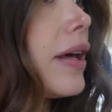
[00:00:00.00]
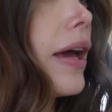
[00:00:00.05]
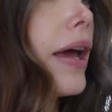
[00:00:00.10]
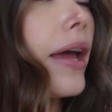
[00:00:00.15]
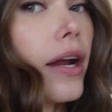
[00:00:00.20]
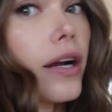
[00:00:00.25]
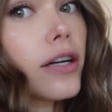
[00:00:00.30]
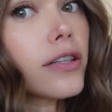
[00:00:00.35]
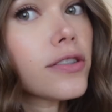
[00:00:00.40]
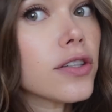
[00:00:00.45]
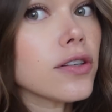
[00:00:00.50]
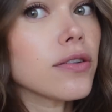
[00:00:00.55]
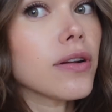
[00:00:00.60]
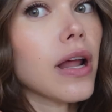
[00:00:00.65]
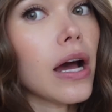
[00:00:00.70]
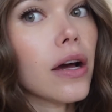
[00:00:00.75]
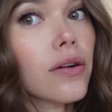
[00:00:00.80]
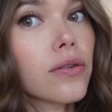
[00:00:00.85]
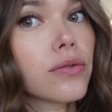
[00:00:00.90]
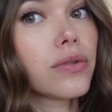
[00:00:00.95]
The hair turned
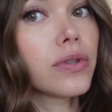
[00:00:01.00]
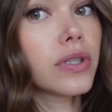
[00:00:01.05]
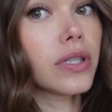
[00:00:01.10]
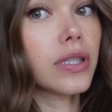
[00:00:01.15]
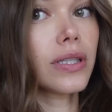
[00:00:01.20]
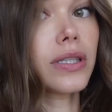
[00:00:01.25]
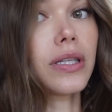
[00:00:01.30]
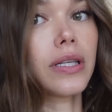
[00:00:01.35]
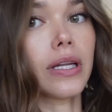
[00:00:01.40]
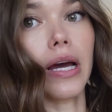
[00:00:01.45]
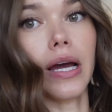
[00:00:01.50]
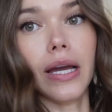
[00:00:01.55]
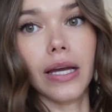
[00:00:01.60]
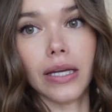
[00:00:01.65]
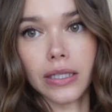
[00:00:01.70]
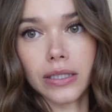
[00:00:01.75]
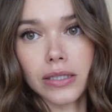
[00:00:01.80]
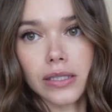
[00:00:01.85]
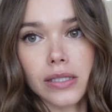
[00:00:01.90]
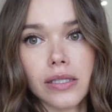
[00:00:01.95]
out really
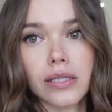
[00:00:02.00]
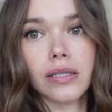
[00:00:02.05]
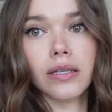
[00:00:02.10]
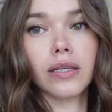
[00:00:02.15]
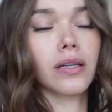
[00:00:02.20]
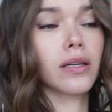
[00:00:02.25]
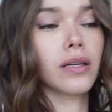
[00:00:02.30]
nice.